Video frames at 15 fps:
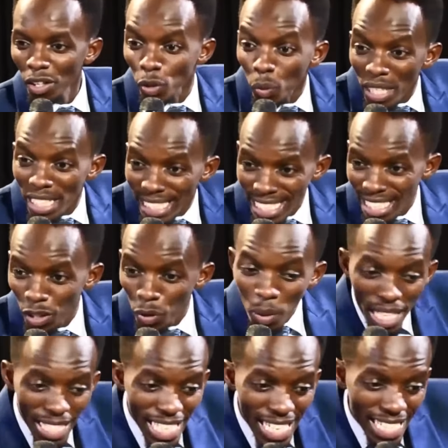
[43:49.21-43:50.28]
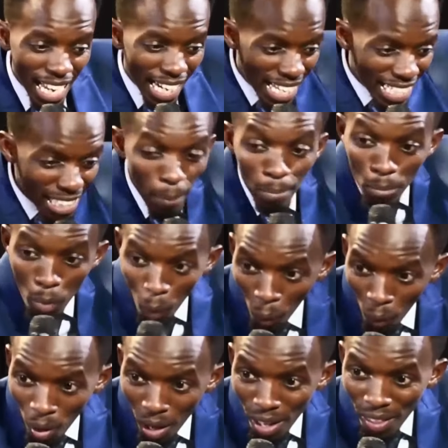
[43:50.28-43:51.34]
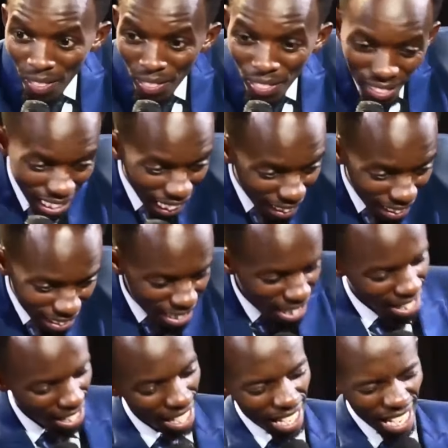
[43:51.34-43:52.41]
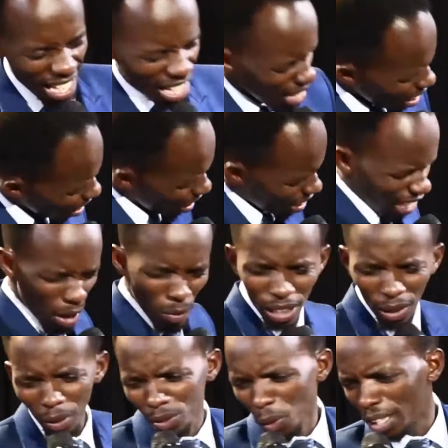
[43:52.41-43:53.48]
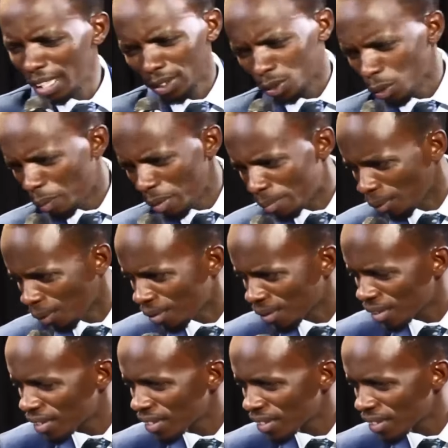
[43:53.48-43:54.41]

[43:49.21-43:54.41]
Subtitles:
Unity. Unity in a letter more than... Hey, I wish I was talking to two people.